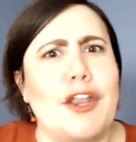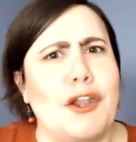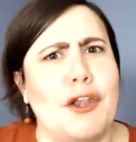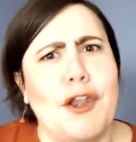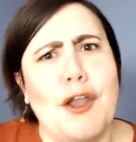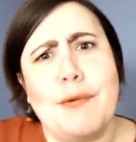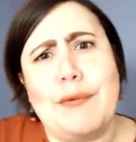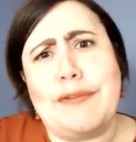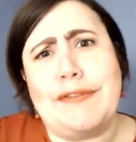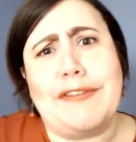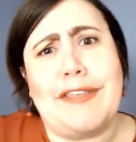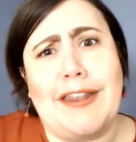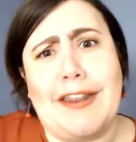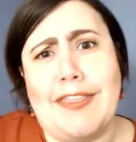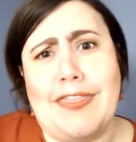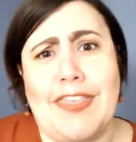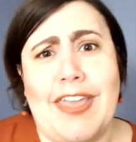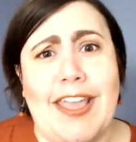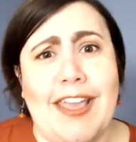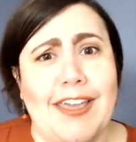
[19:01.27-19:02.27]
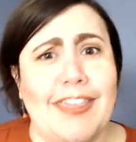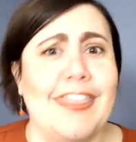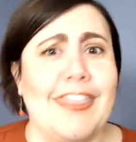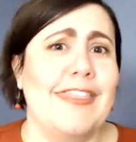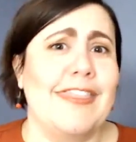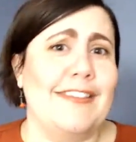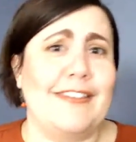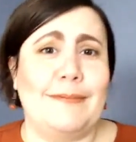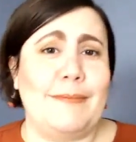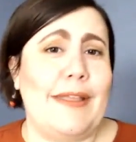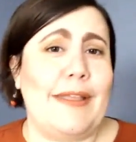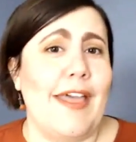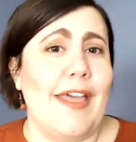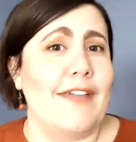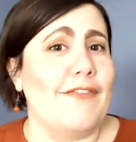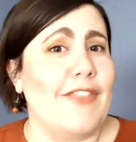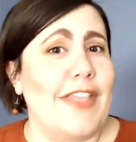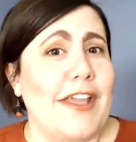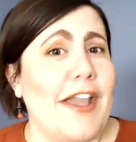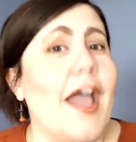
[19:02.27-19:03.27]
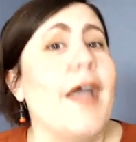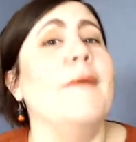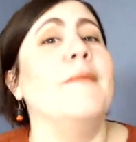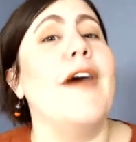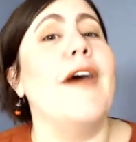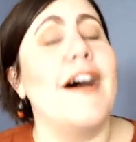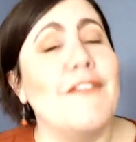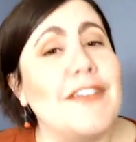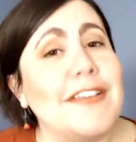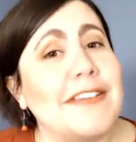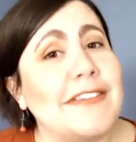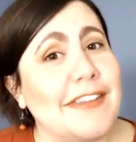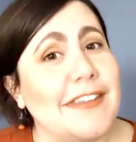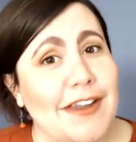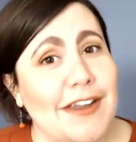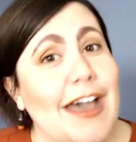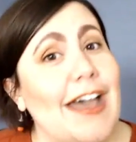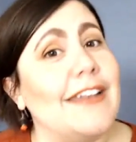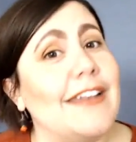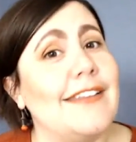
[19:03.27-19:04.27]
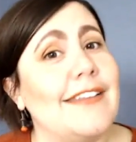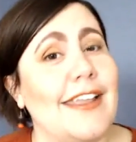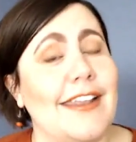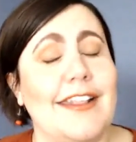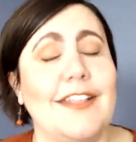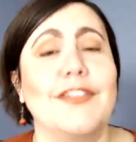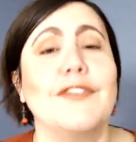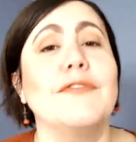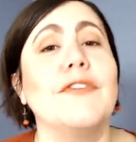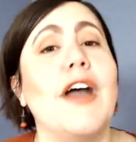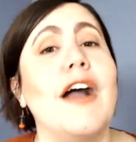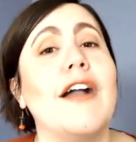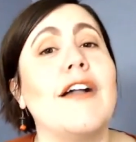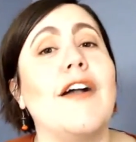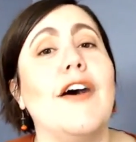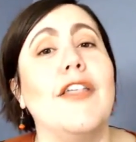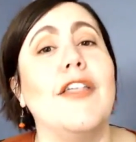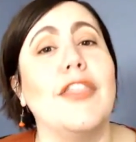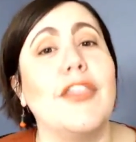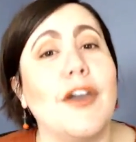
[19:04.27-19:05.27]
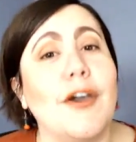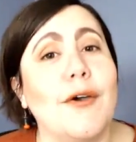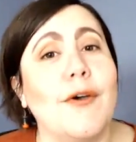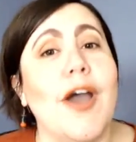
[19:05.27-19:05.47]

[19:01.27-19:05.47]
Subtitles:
no one's going to think that this is my life. Like, I'm obviously not dating The Rock, although